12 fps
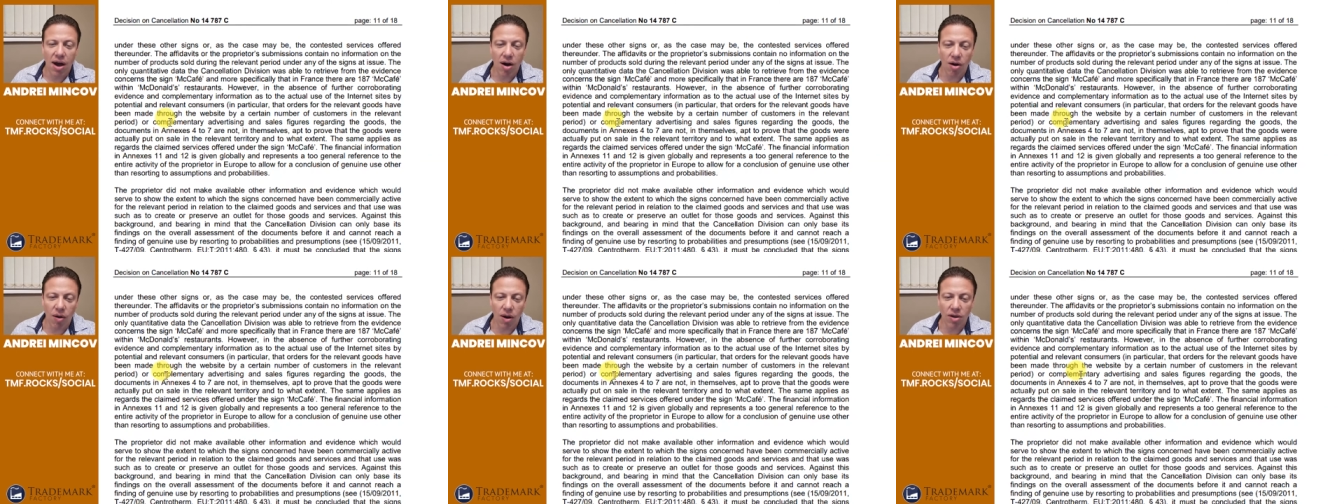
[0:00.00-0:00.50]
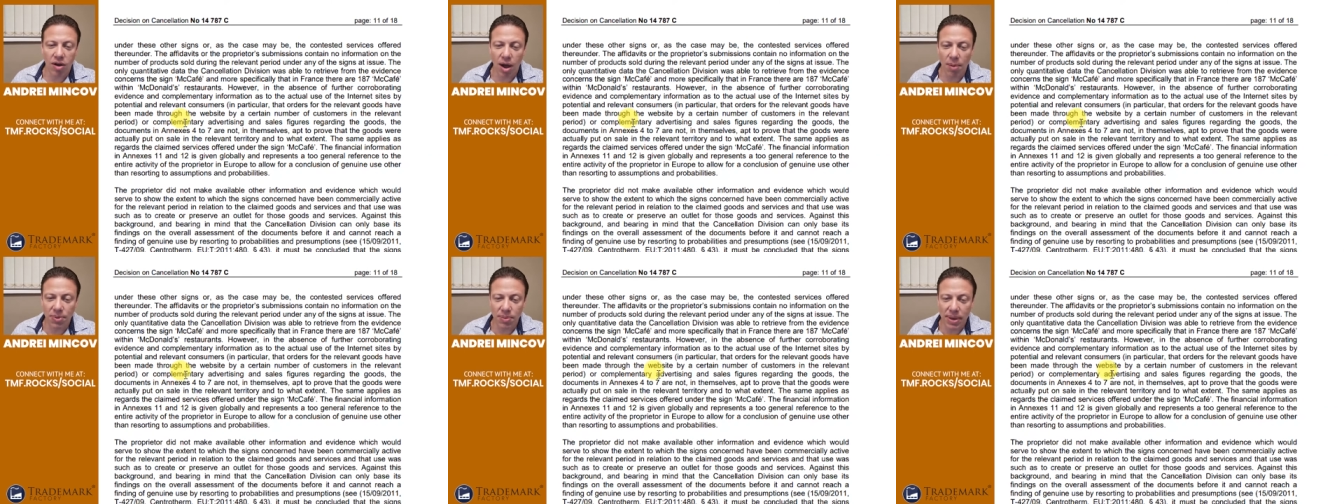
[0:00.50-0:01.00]
are
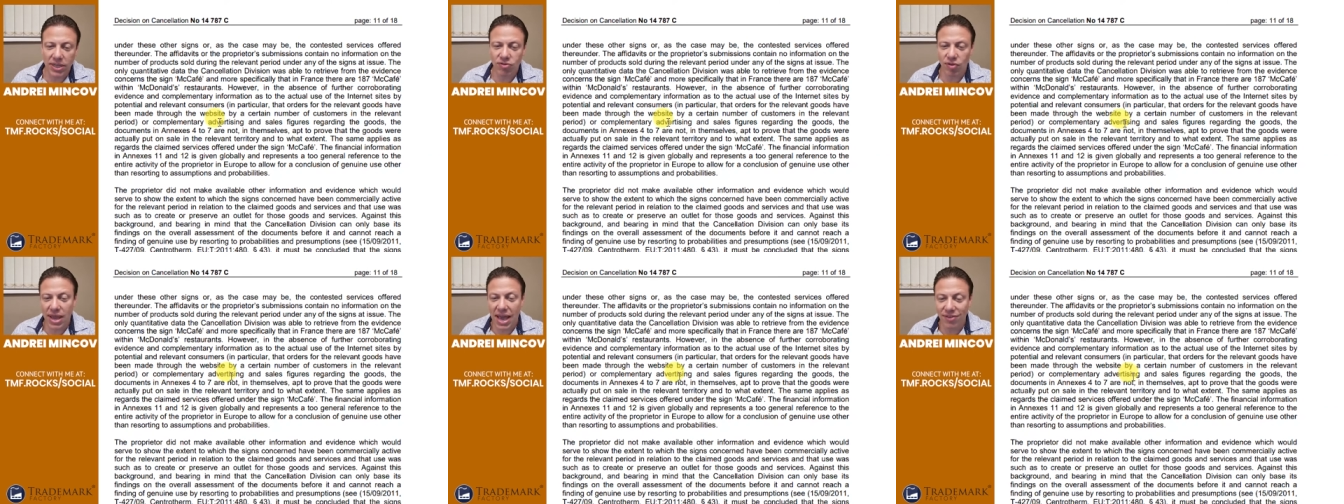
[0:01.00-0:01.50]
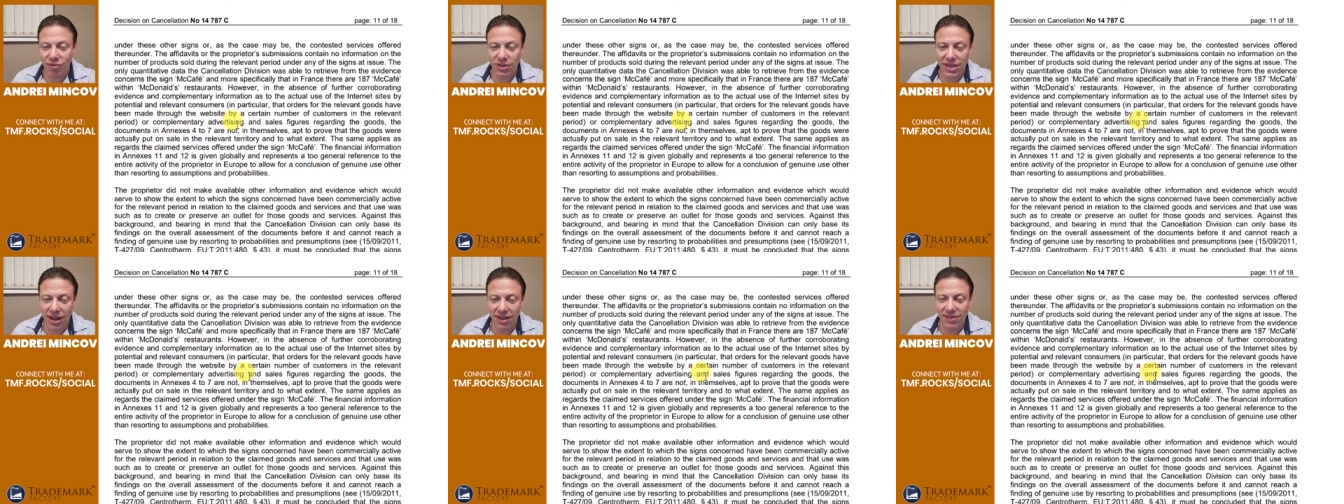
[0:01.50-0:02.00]
complementary
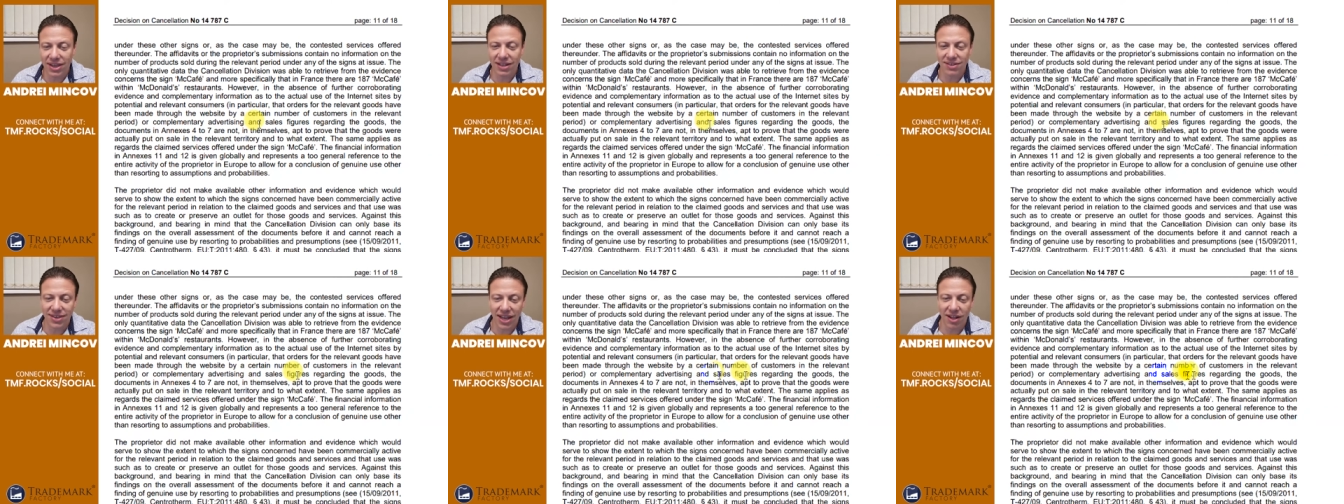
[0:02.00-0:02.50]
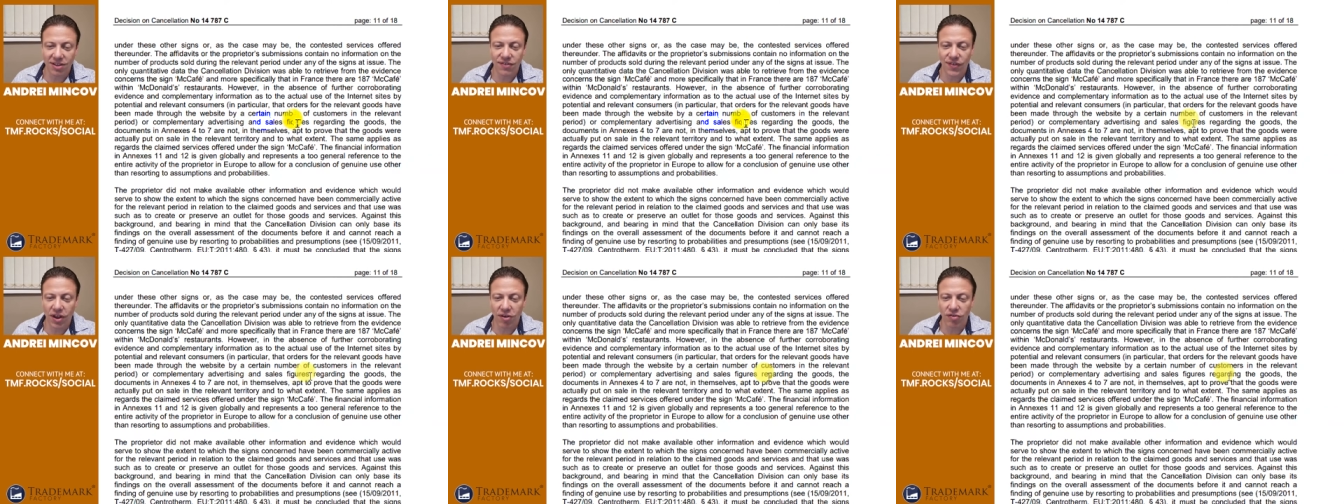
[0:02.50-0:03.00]
advertising and sales
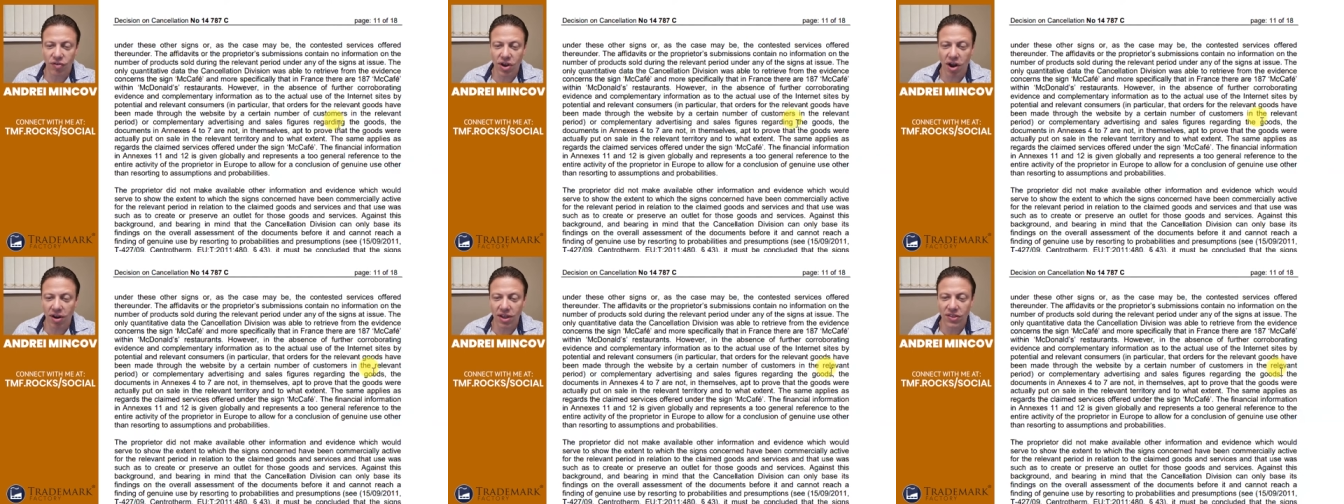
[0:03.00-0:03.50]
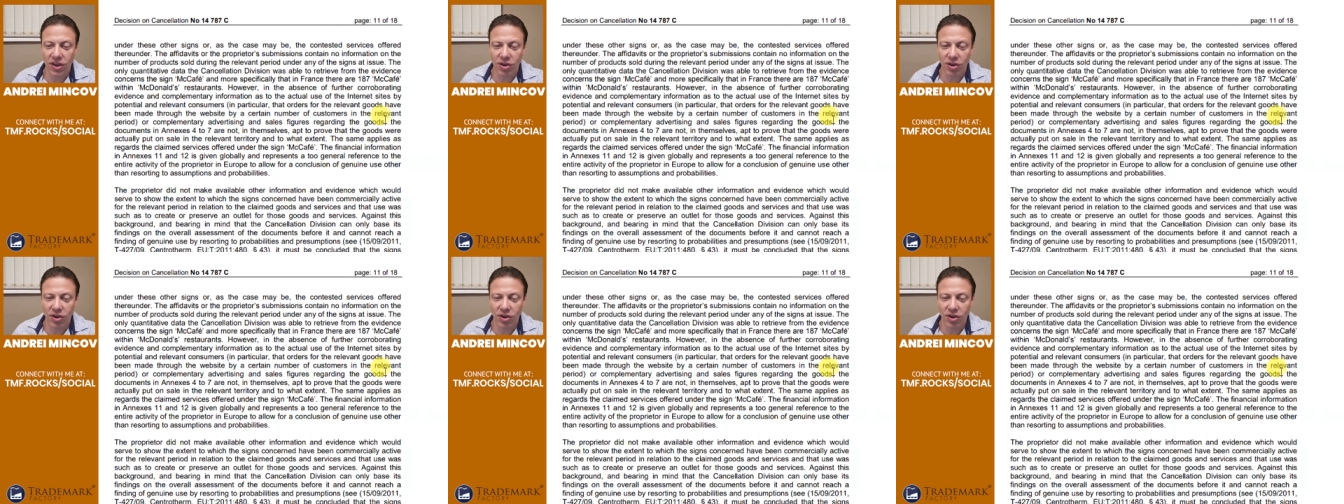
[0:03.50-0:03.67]
figures regarding the